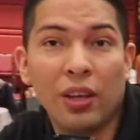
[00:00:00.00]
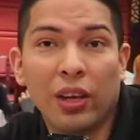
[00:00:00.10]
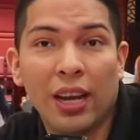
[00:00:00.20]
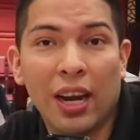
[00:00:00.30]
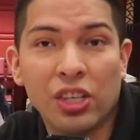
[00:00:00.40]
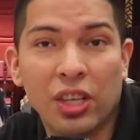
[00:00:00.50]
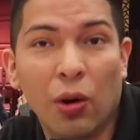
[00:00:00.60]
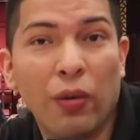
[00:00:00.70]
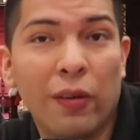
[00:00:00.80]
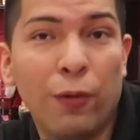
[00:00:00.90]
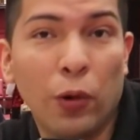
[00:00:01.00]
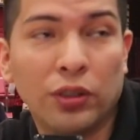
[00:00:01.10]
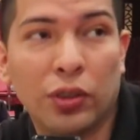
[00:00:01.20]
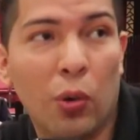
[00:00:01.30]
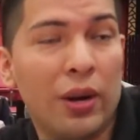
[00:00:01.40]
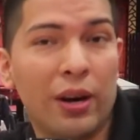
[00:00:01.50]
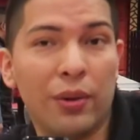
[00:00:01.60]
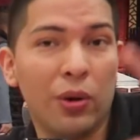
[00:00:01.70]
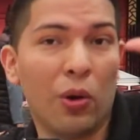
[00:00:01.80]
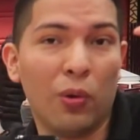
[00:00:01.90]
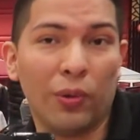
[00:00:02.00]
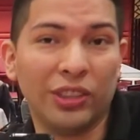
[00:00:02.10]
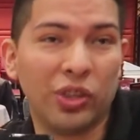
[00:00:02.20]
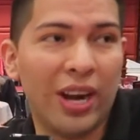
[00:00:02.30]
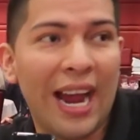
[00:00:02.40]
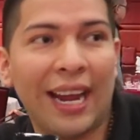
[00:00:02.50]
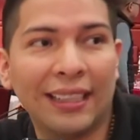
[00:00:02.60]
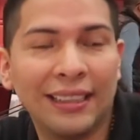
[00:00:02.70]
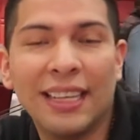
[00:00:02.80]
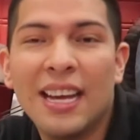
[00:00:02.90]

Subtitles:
that you can actually order food. So whenever you raise your hand,